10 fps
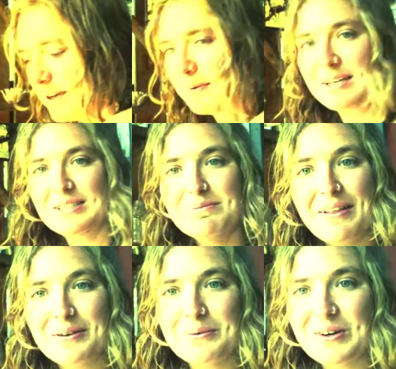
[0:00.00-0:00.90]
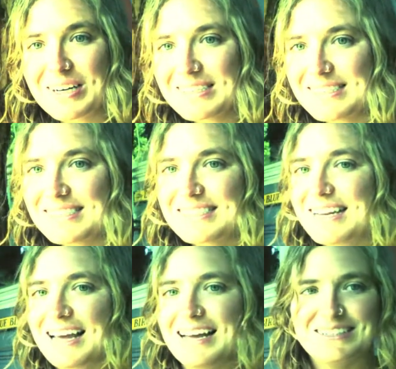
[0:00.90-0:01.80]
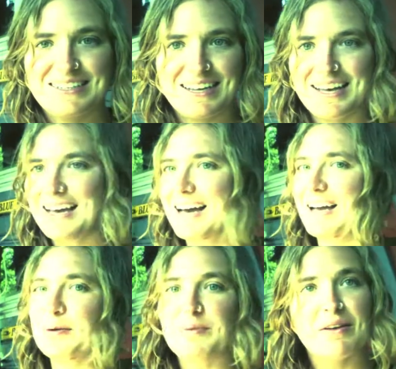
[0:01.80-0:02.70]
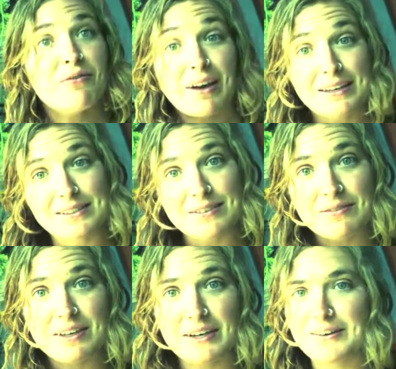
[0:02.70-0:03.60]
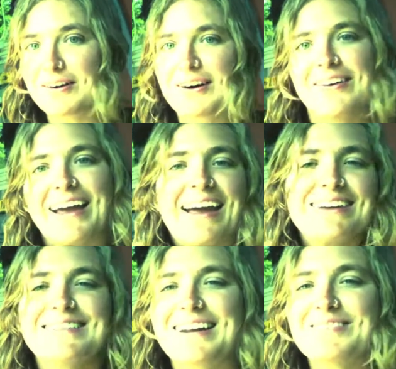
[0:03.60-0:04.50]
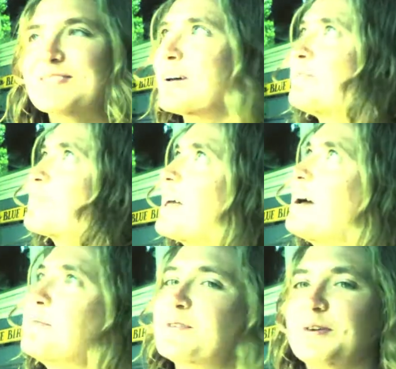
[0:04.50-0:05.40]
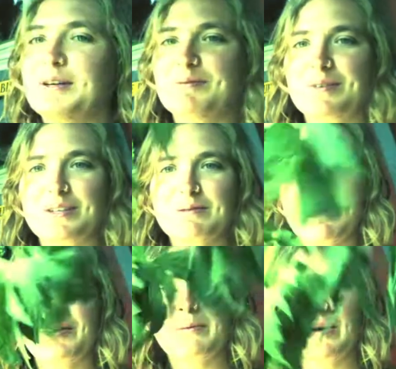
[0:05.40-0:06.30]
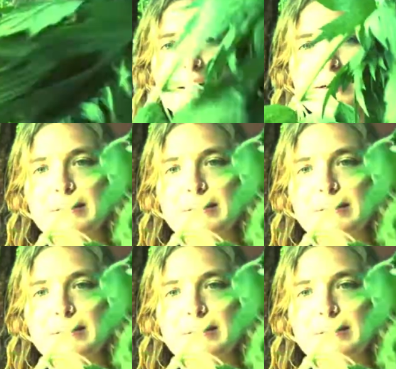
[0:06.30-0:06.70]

I want to do Motherwort, and I hope the effects of the video are okay. I just thought it was fun. So here's Motherwort.